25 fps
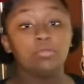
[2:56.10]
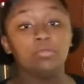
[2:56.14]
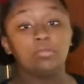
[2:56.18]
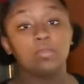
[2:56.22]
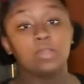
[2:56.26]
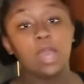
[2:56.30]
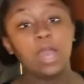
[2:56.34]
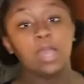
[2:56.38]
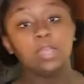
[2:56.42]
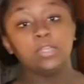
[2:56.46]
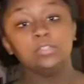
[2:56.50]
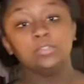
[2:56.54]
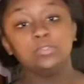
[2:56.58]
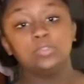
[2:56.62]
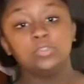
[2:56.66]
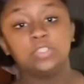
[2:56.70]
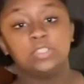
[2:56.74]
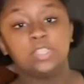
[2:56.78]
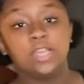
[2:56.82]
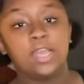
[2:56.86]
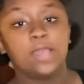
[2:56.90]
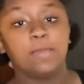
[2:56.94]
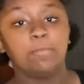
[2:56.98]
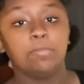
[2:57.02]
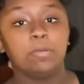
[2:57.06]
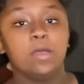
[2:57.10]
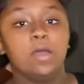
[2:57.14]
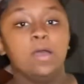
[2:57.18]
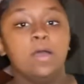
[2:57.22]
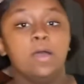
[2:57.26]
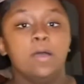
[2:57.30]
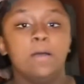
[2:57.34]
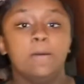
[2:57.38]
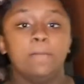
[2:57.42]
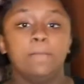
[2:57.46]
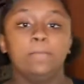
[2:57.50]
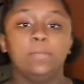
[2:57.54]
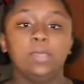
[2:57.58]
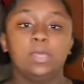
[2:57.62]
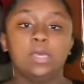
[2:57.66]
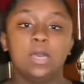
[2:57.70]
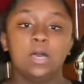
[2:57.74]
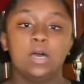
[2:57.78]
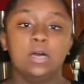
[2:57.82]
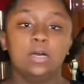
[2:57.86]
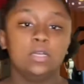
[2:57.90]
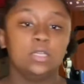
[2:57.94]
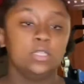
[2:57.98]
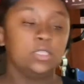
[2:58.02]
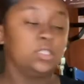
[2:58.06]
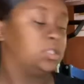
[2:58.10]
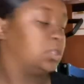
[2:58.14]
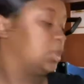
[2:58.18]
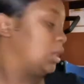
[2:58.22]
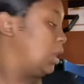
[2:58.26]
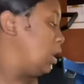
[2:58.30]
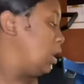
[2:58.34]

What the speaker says: not use tape because